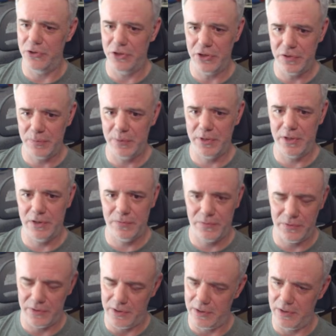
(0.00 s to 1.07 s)
just be
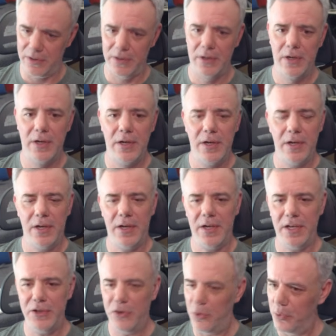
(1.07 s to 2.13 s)
careful there.
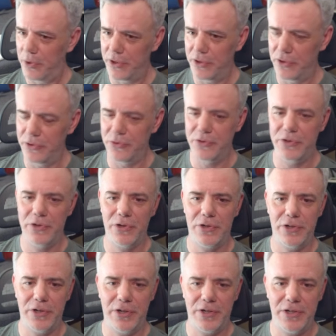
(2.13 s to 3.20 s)
Don't want you losing
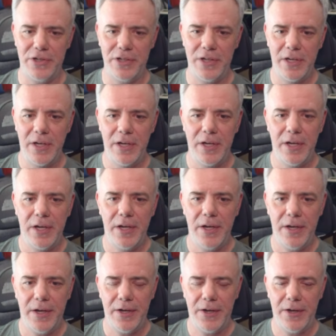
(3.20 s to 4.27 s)
all your energy.
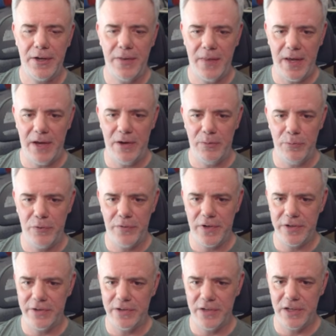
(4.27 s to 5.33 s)
Now move
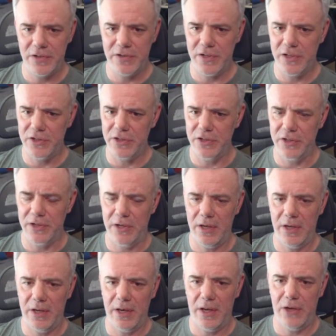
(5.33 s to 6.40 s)
on to the next section.
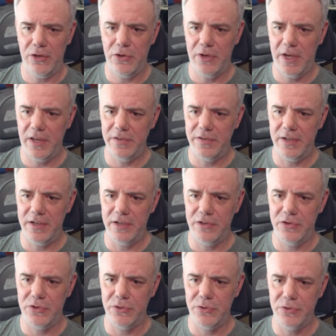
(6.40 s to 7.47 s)
Now you can set it
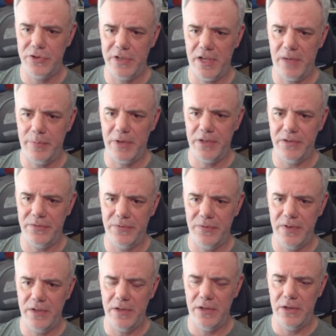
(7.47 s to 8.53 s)
to stop on
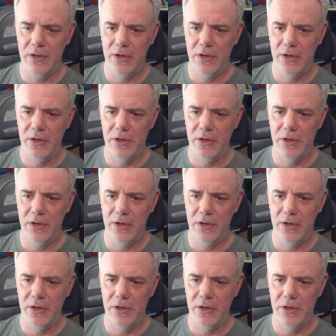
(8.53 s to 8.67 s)
defeat